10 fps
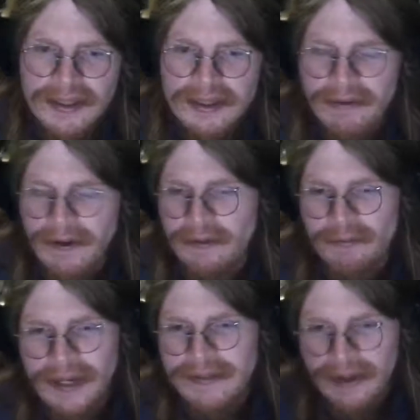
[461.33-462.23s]
Fucking
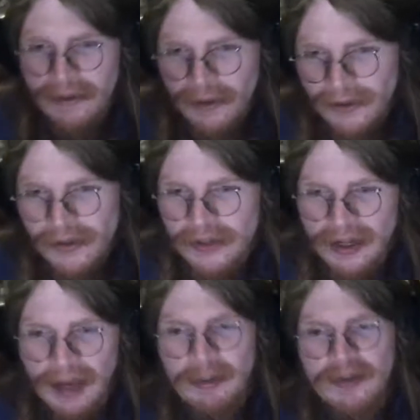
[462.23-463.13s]
right down there on the
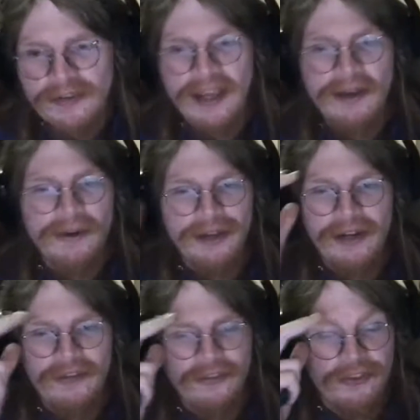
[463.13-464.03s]
atomic scale that
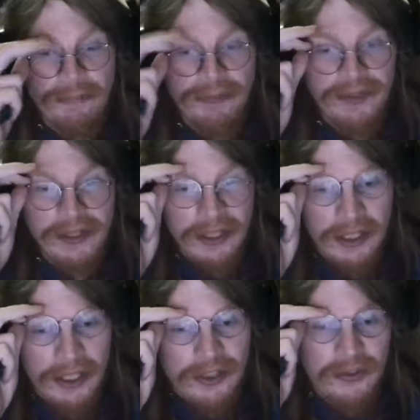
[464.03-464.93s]
has something
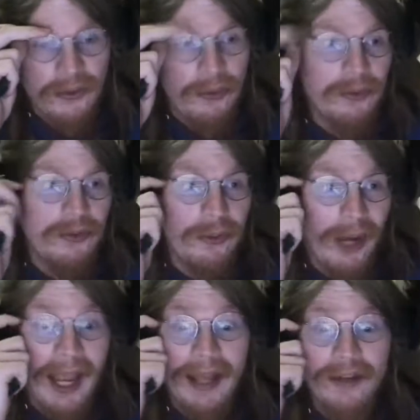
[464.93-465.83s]

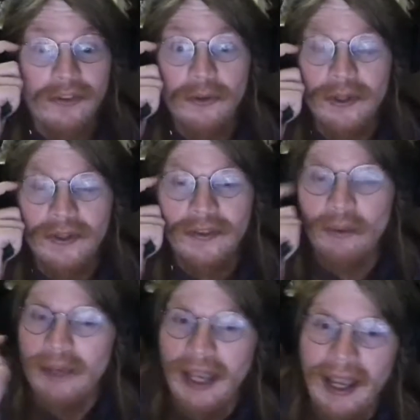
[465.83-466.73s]
to add to it
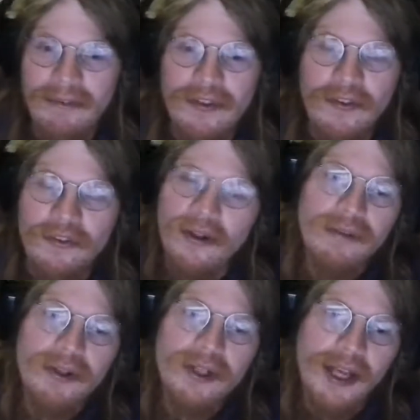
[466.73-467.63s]
that we haven't
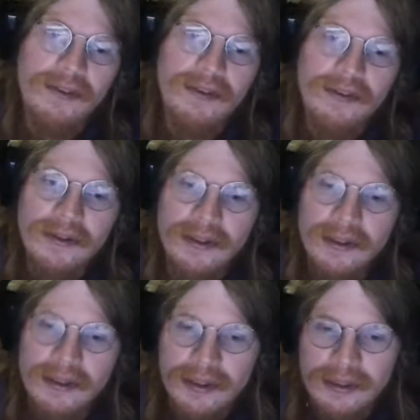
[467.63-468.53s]
discovered yet.
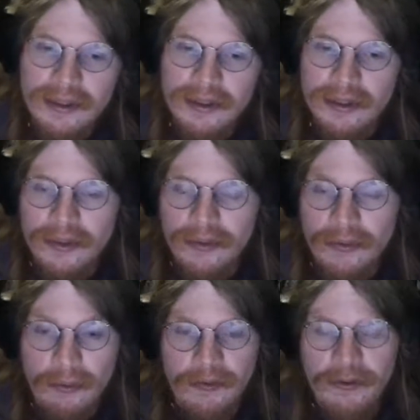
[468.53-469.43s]

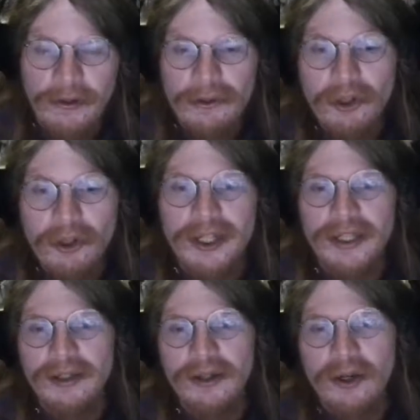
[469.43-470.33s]
So we're still
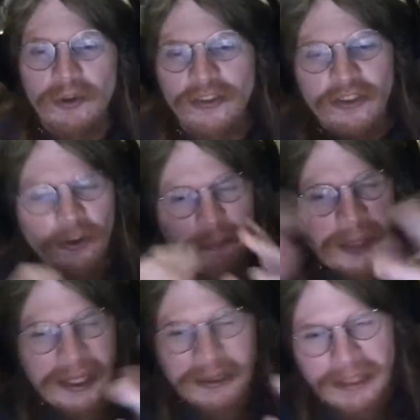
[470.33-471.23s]
looking. We're still
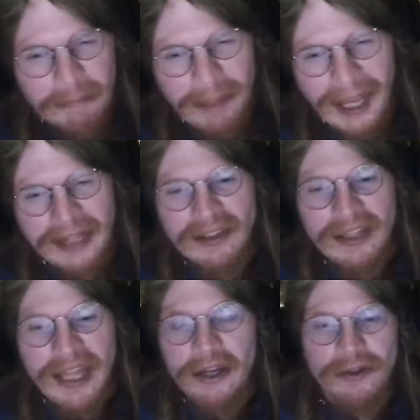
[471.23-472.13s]
peeling back
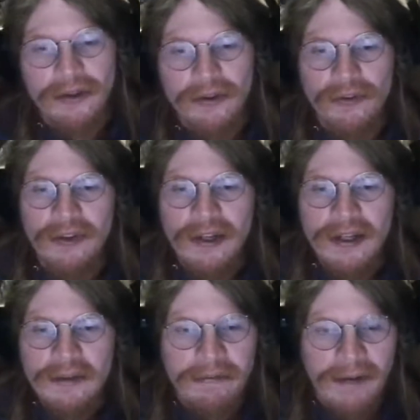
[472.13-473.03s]
layers,
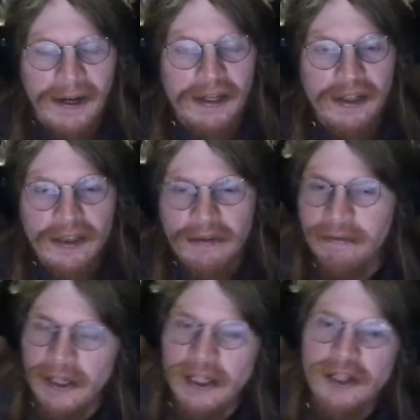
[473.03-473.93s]
finding the
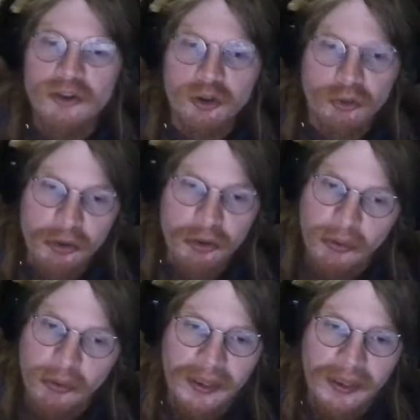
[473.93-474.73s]
fucking truth.